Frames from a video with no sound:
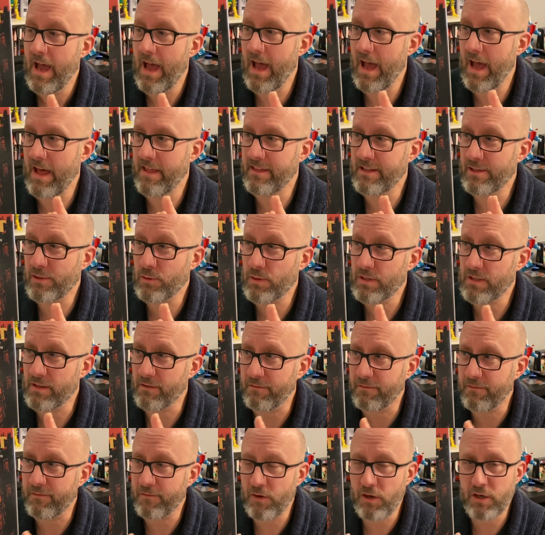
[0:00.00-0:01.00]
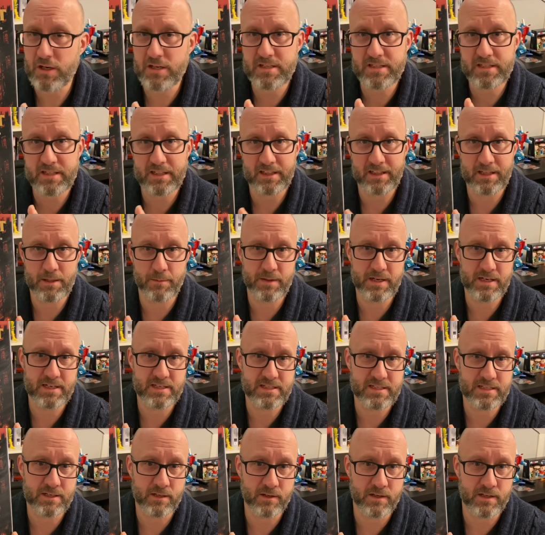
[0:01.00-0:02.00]
and this was the first limited
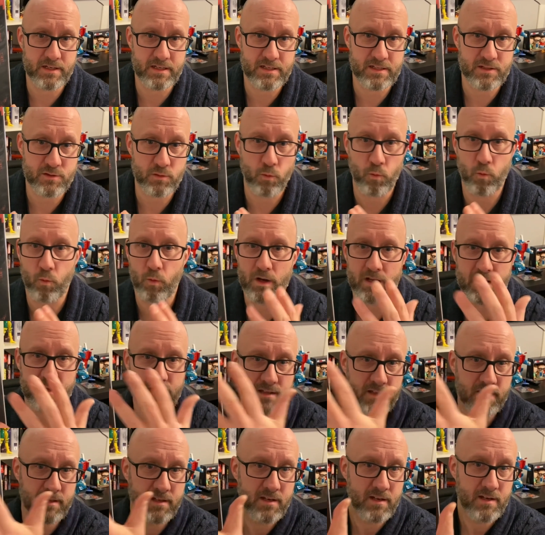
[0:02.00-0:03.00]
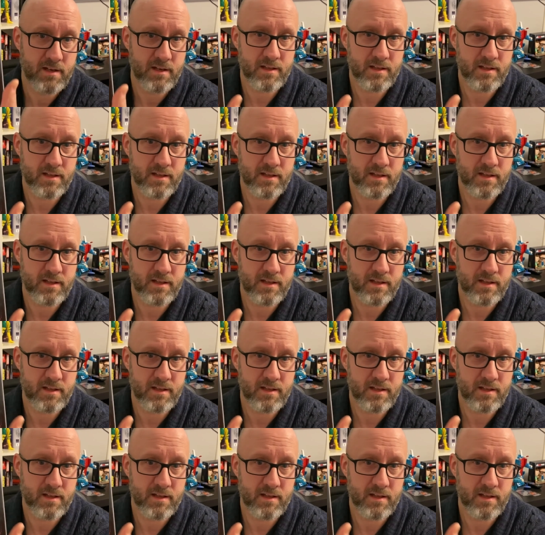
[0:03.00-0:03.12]
series with